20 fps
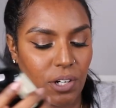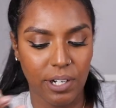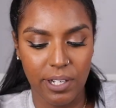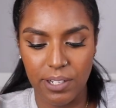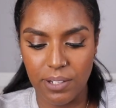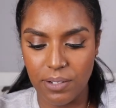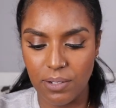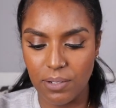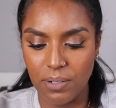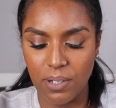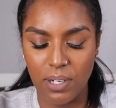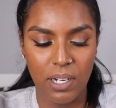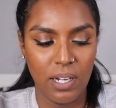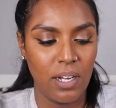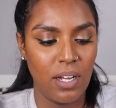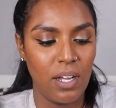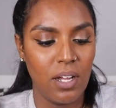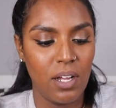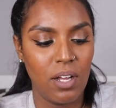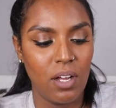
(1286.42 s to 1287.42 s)
oil,
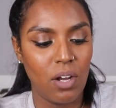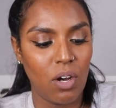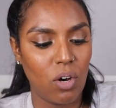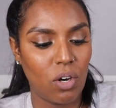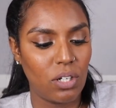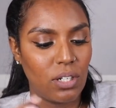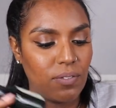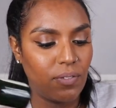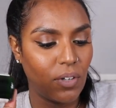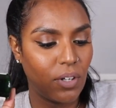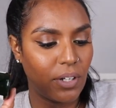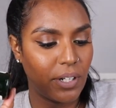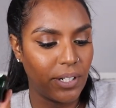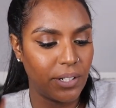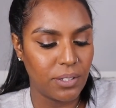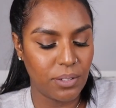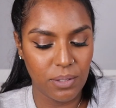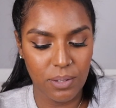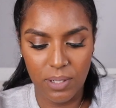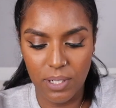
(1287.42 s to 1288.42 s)
olive
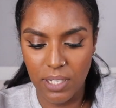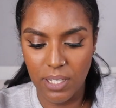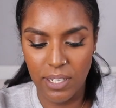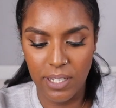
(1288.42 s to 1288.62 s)
oil,